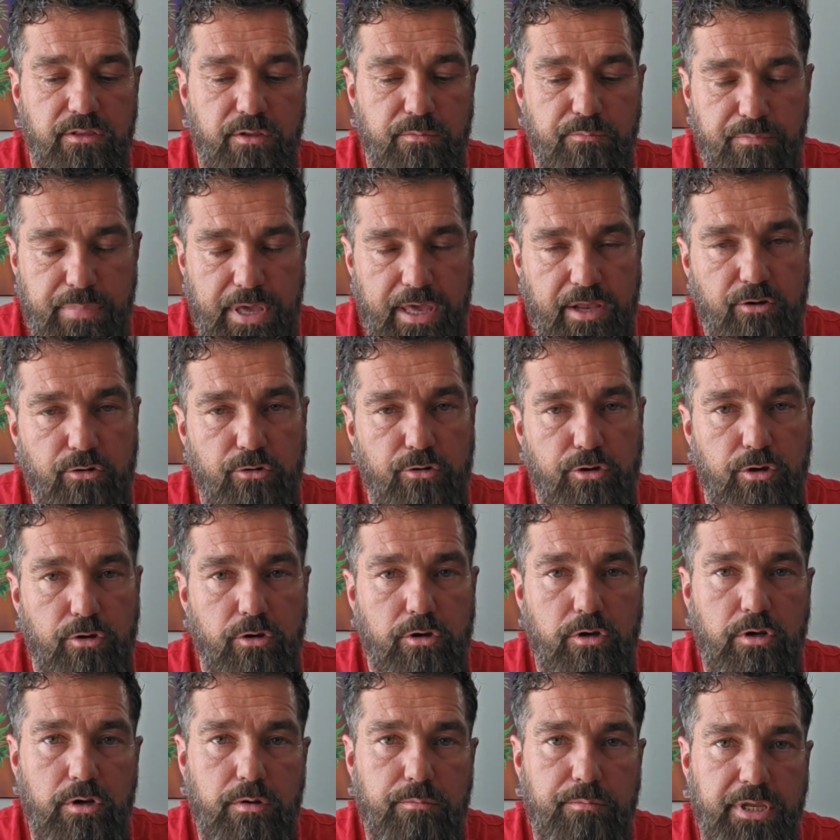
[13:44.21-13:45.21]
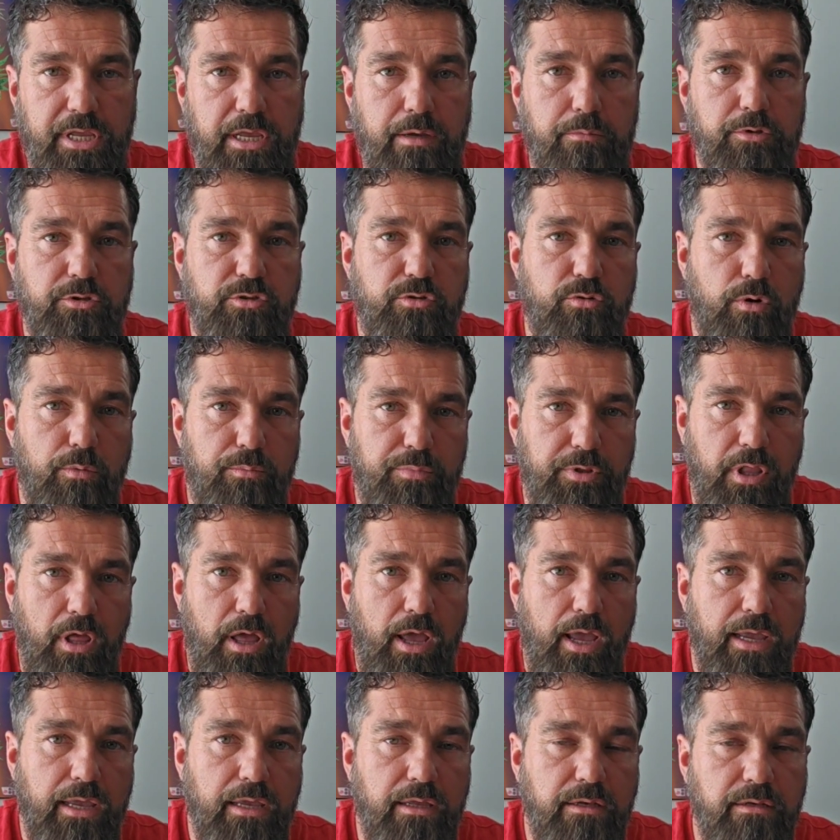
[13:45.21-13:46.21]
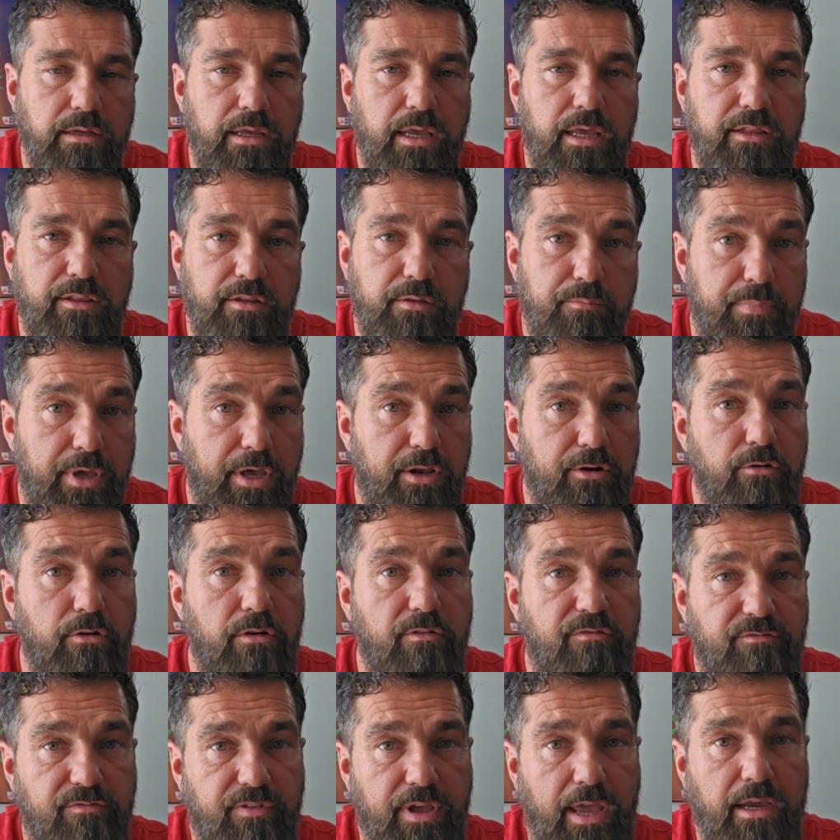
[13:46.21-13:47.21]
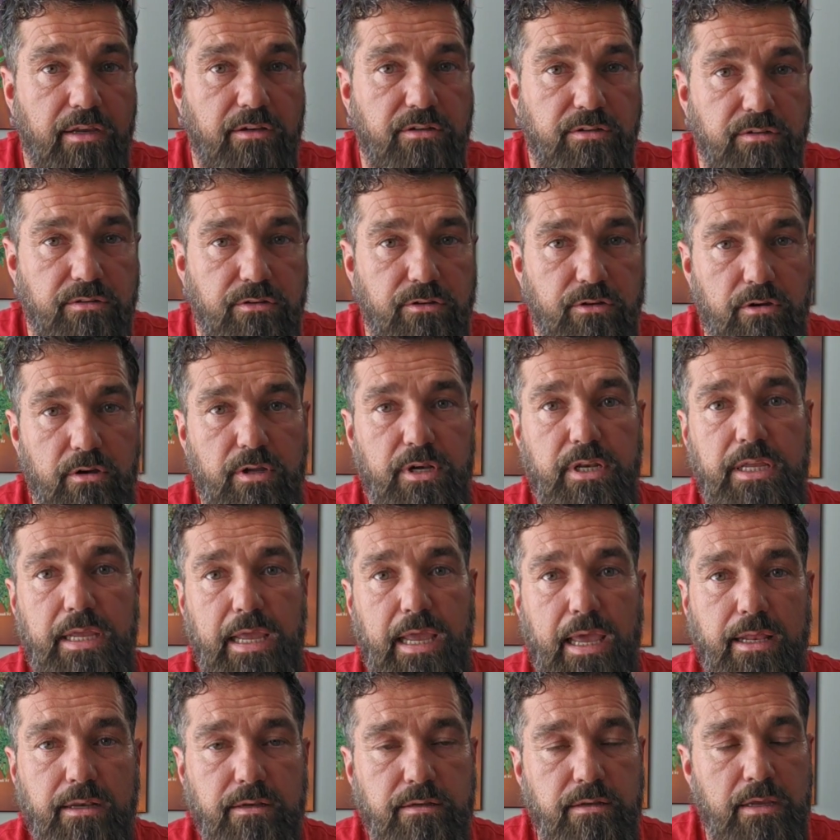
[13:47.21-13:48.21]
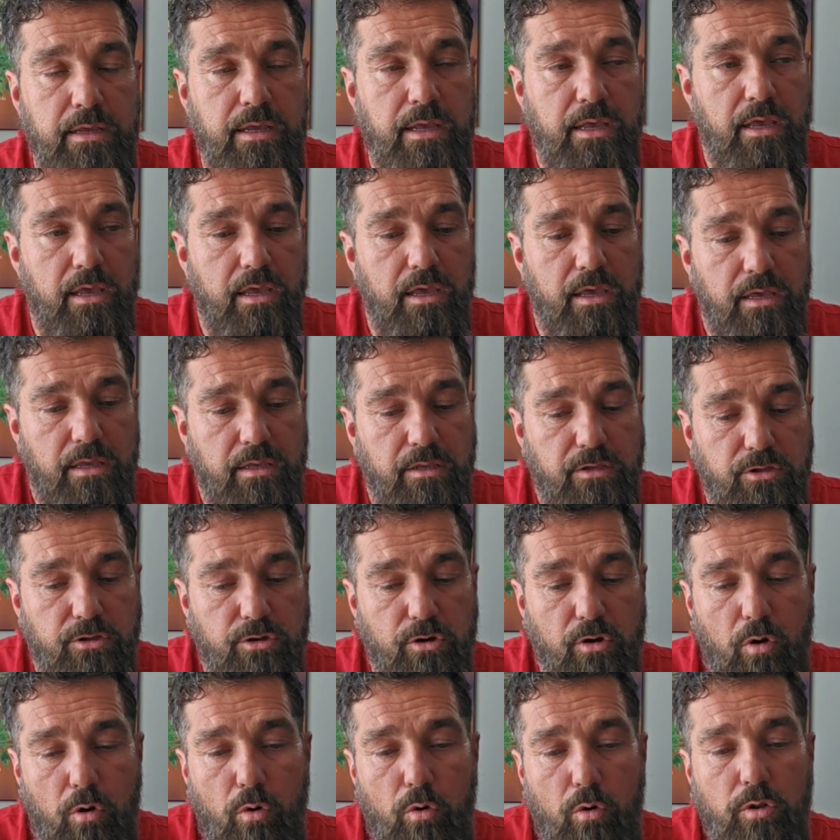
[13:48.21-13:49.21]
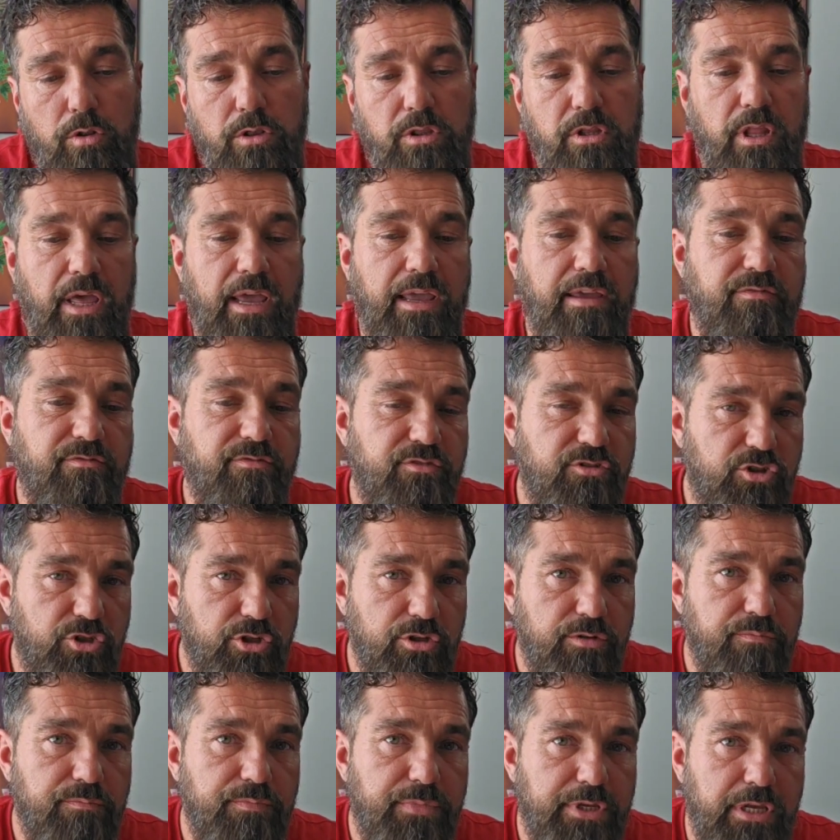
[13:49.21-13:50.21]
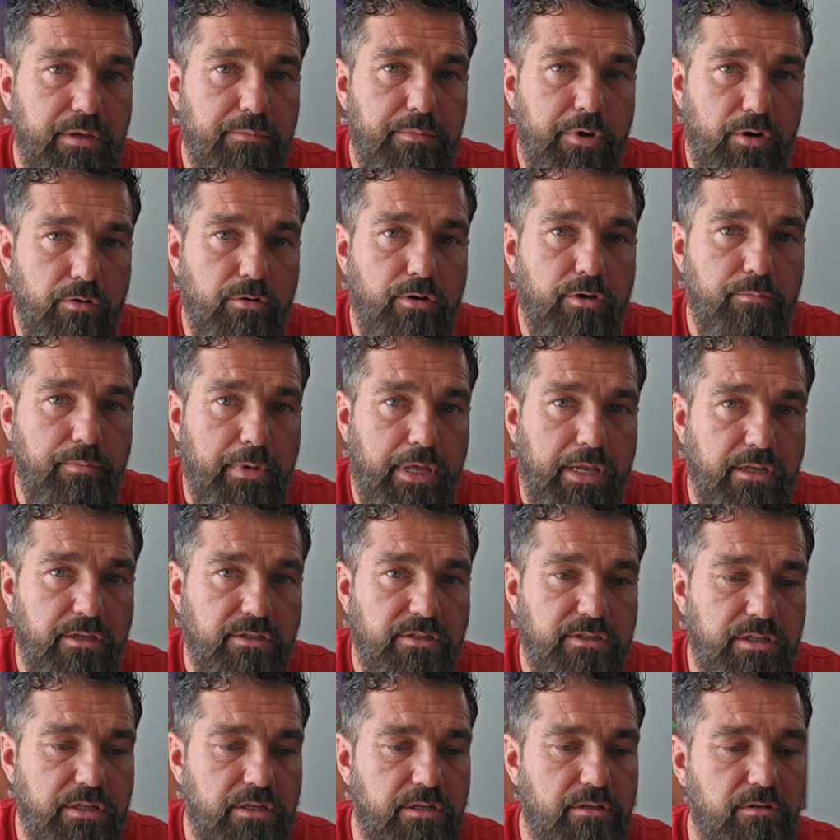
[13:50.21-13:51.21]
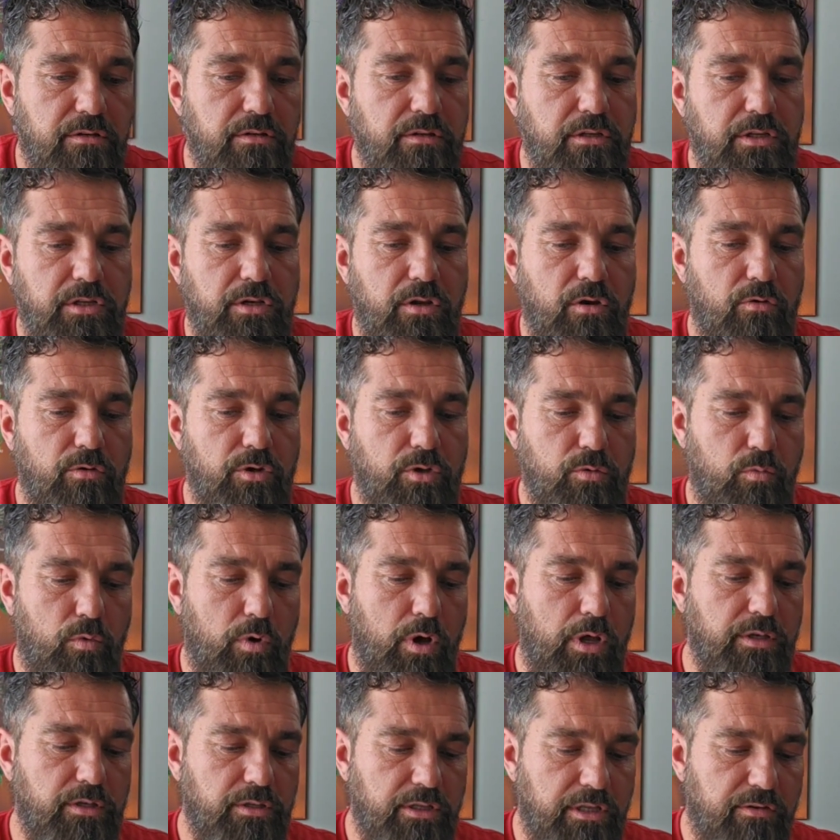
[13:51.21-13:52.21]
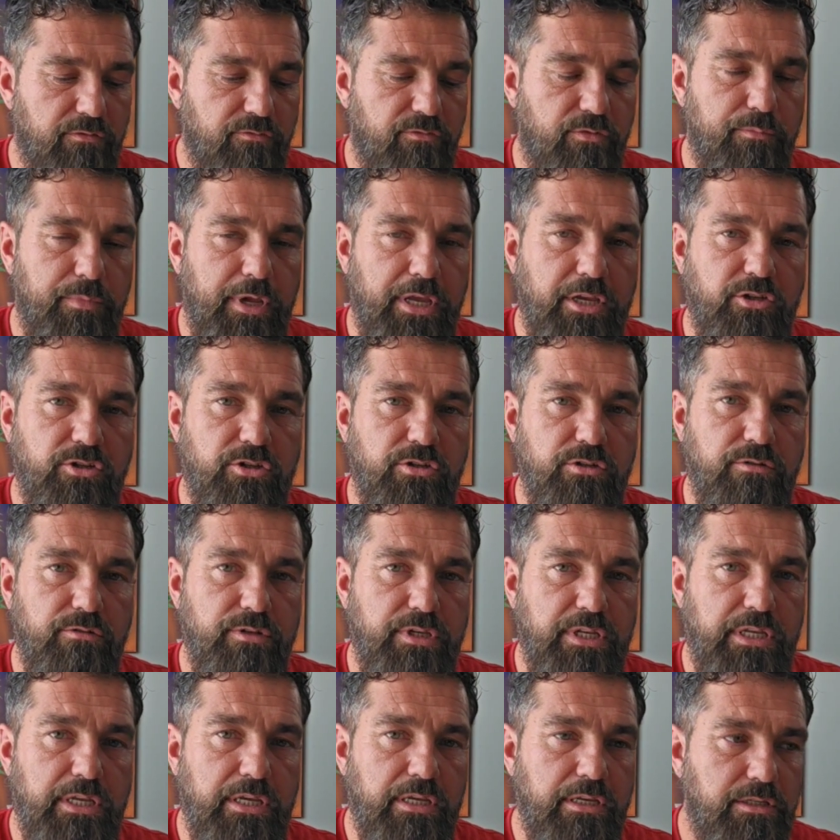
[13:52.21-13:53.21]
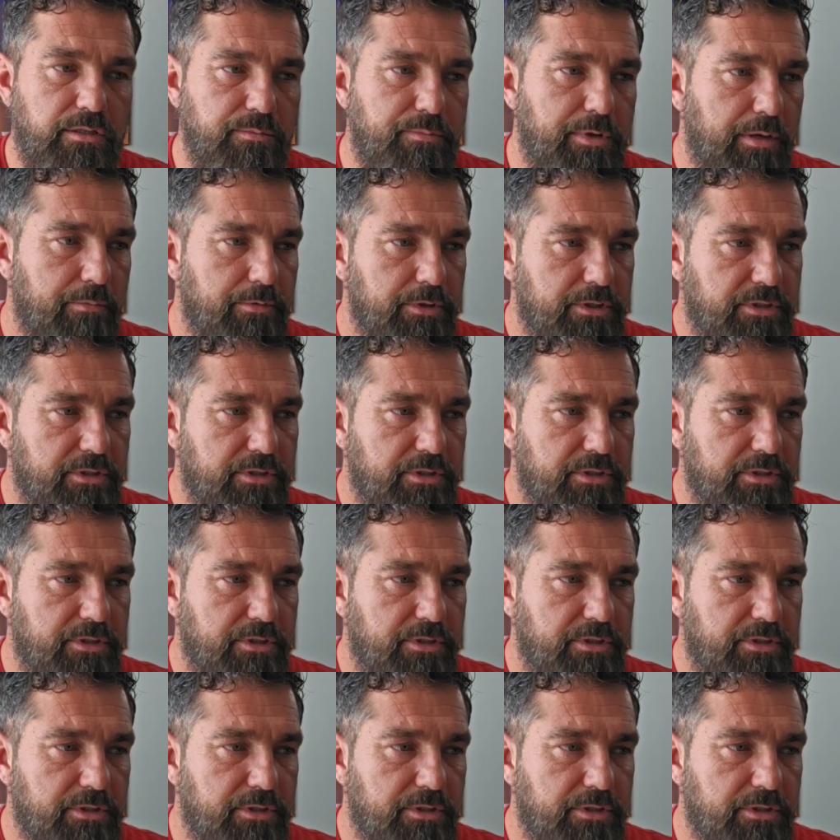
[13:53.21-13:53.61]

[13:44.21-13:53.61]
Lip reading: So there's so many different things. And I mean, the more you know about your medicine, the better you're going to be able to apply it and the better effect you're going to get.